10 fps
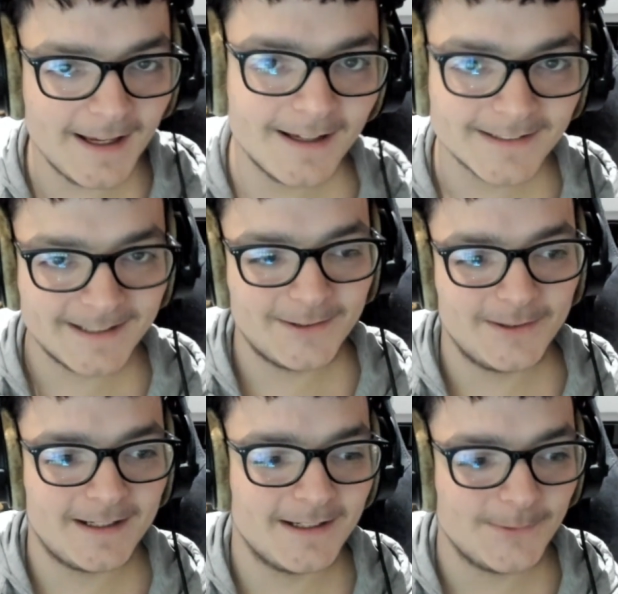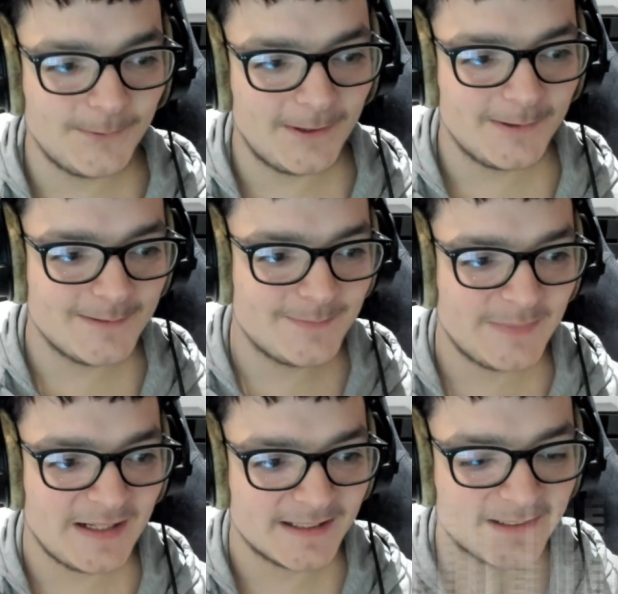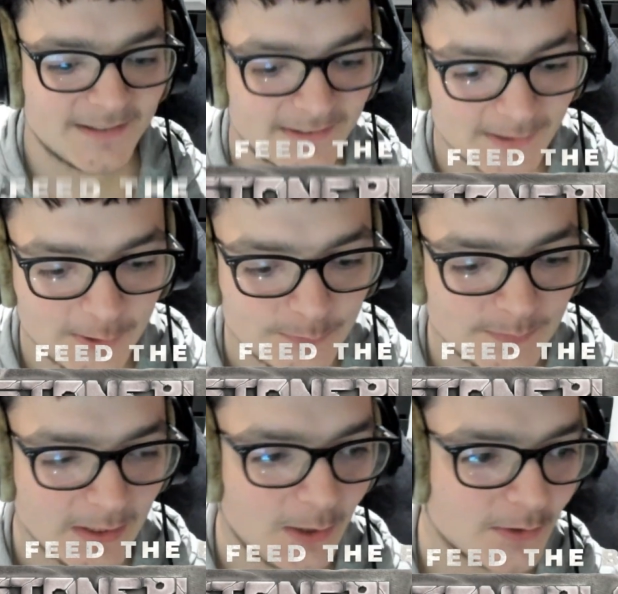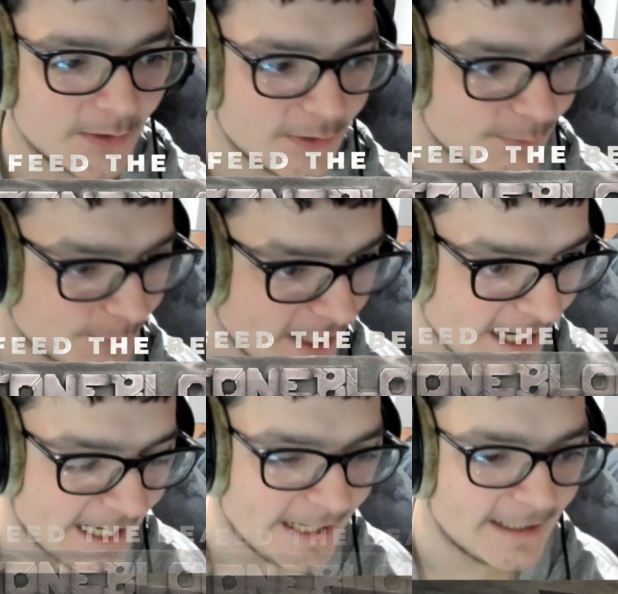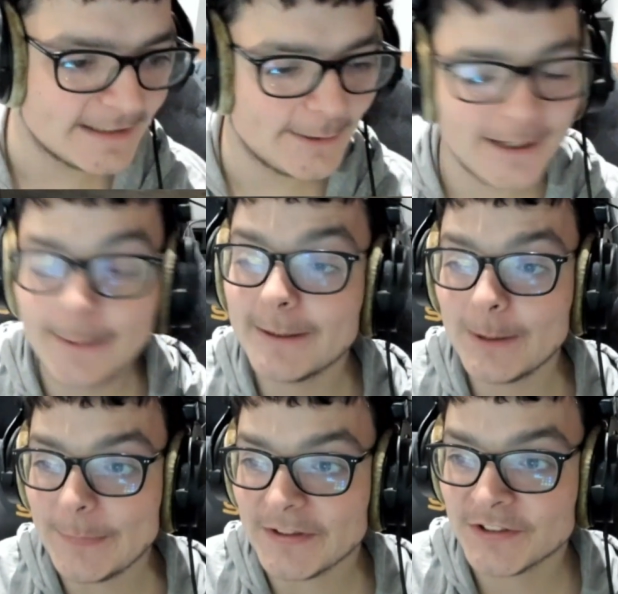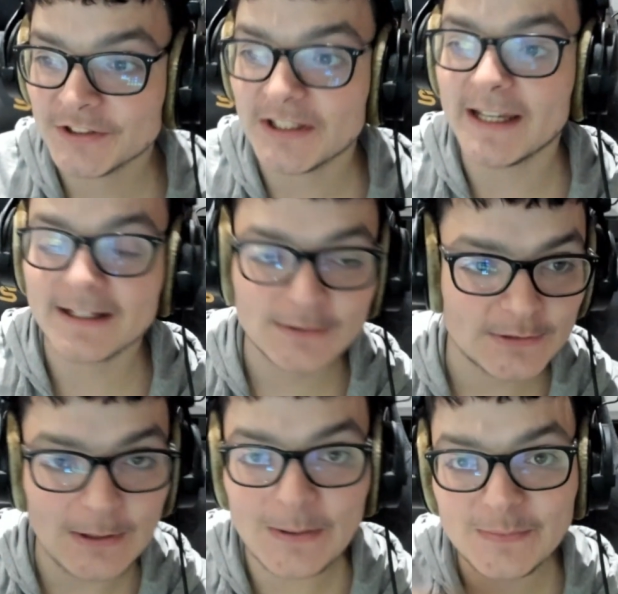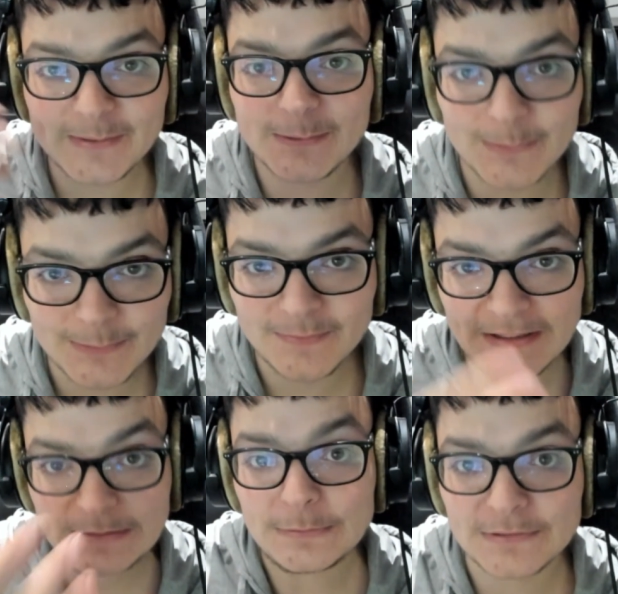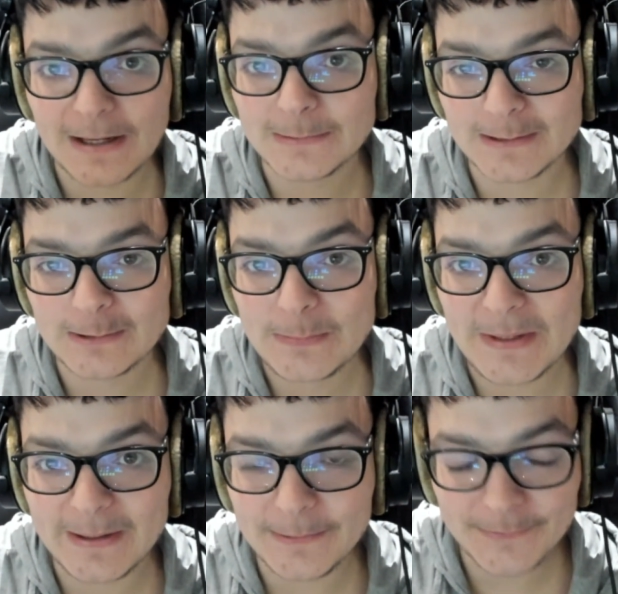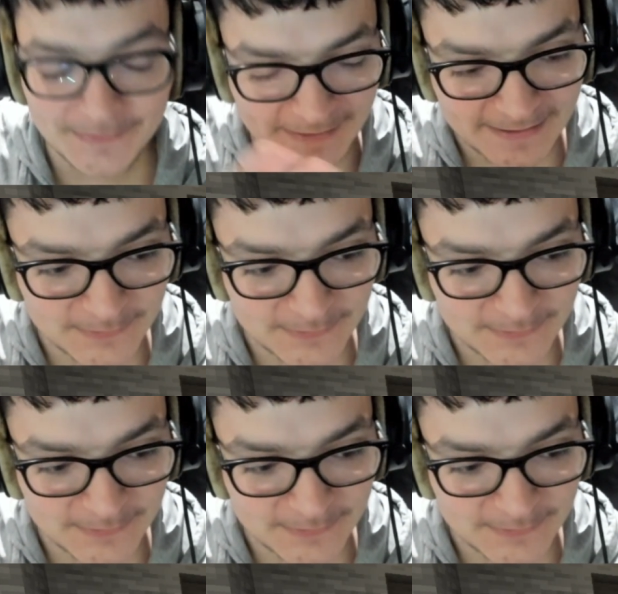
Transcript: how's it going, guys, and welcome back to Stone Block 3. Now, I am a little bit sick, so if I do sound a little bit ill, then that is